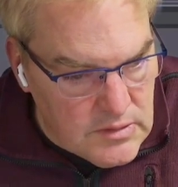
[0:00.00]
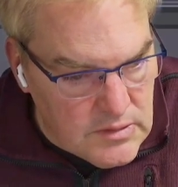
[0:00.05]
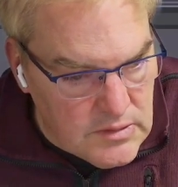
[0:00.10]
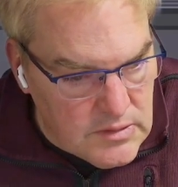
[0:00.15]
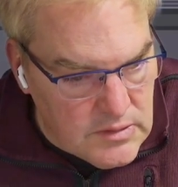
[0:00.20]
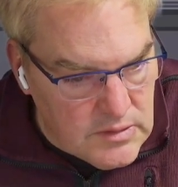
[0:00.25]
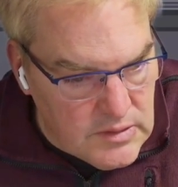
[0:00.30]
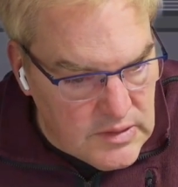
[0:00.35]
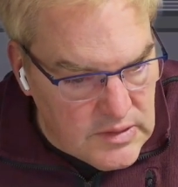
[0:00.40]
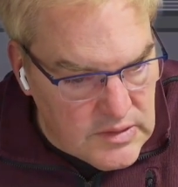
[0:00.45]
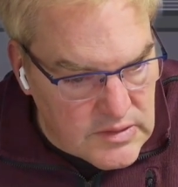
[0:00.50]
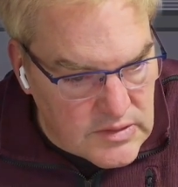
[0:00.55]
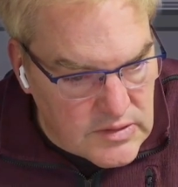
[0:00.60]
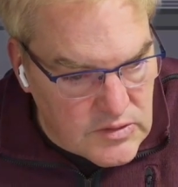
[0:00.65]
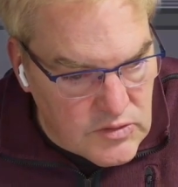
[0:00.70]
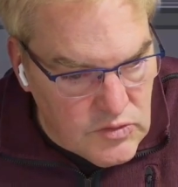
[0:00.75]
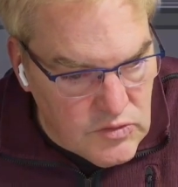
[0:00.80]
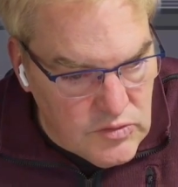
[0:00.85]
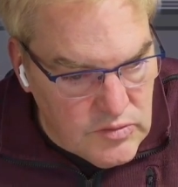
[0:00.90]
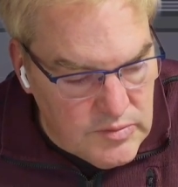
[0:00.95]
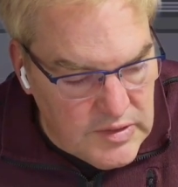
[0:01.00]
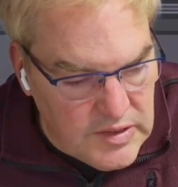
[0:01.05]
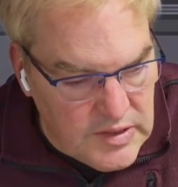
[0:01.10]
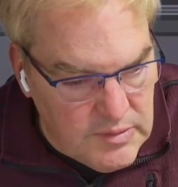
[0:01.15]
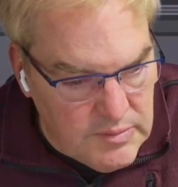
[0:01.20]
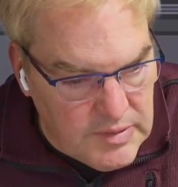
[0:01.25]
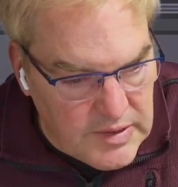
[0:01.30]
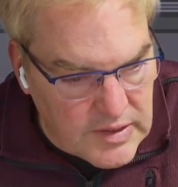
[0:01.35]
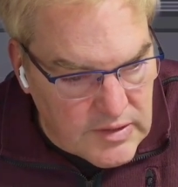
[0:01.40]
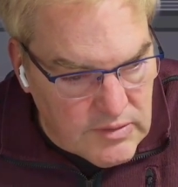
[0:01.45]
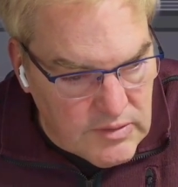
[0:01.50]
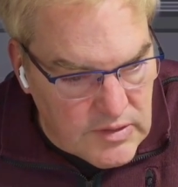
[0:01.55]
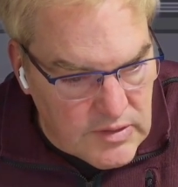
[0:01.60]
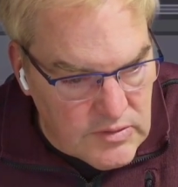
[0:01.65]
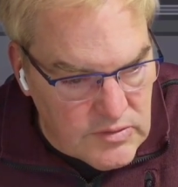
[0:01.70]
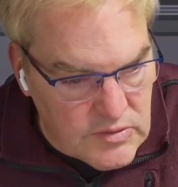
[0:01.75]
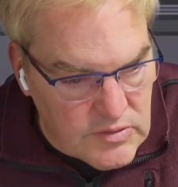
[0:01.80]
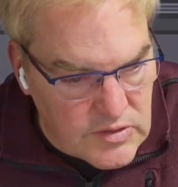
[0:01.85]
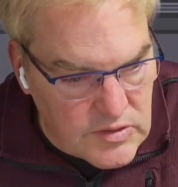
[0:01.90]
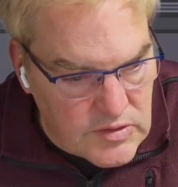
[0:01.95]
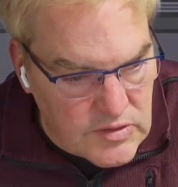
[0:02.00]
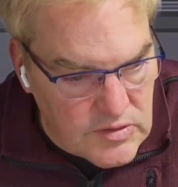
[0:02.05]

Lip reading: There's too many backgrounds.